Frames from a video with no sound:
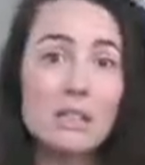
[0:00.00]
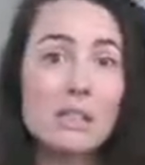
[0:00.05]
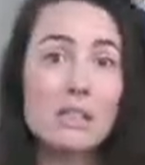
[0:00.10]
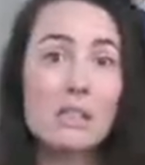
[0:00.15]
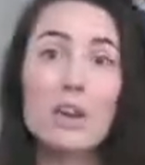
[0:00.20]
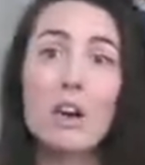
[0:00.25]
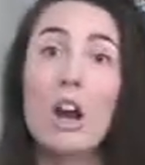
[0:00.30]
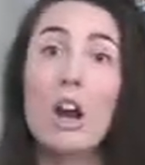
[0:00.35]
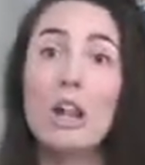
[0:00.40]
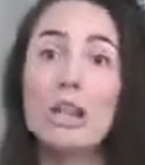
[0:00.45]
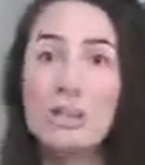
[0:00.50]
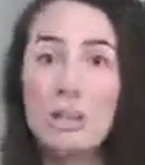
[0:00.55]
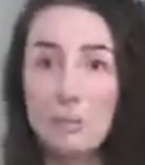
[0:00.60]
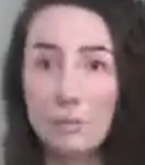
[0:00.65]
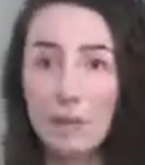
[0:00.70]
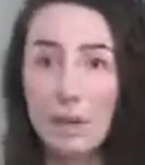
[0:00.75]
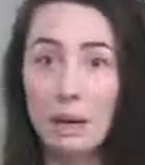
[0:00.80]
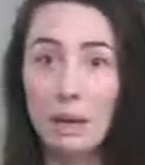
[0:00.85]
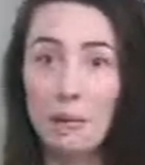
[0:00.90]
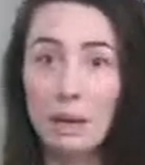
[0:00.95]
is not
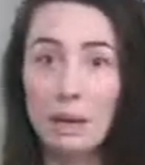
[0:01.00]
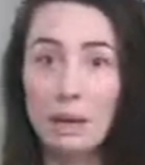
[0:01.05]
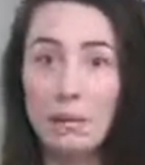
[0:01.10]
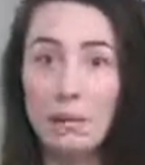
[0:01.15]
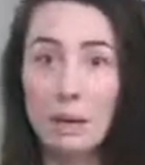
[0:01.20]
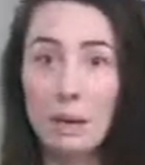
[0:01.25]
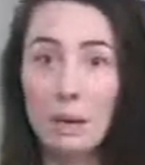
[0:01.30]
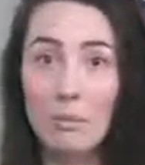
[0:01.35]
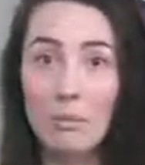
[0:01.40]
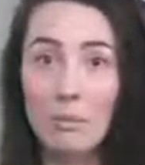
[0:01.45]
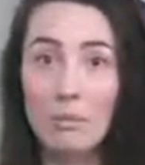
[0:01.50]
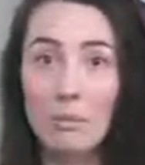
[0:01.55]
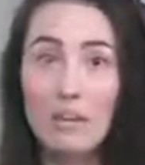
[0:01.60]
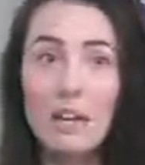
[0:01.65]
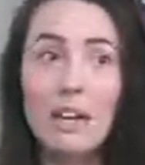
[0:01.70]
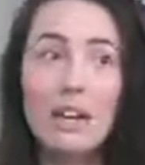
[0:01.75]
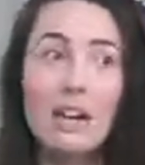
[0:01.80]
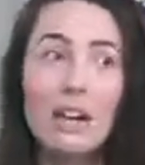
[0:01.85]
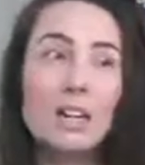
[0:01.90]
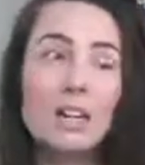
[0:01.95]
something I'm going to be
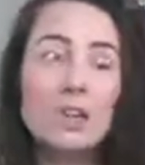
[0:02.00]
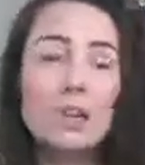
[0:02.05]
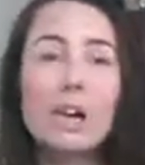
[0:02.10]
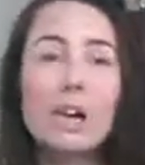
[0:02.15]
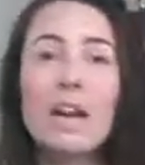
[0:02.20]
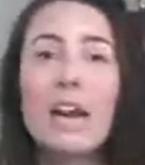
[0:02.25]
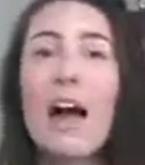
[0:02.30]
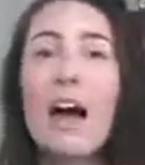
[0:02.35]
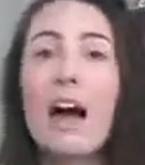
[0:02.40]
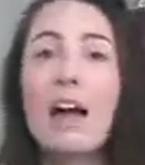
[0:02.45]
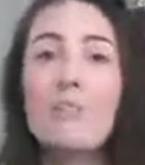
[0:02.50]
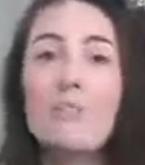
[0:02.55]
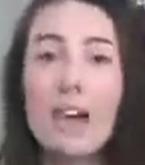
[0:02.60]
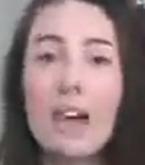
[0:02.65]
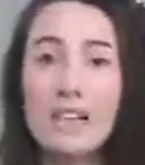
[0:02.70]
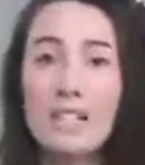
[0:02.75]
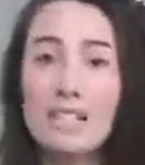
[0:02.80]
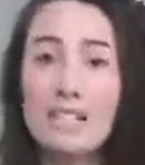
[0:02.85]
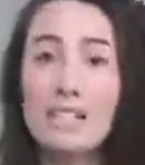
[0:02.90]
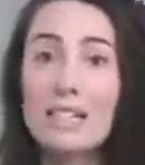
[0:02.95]
implementing. And you can have
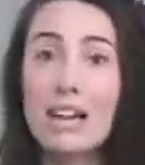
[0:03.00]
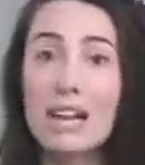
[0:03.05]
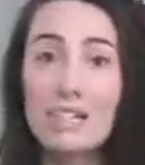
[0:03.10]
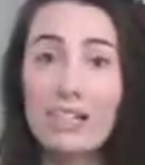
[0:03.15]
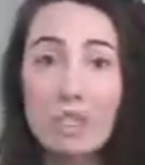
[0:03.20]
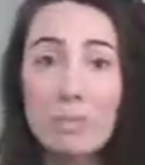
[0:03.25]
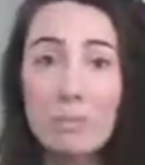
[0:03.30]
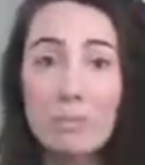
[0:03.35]
that discussion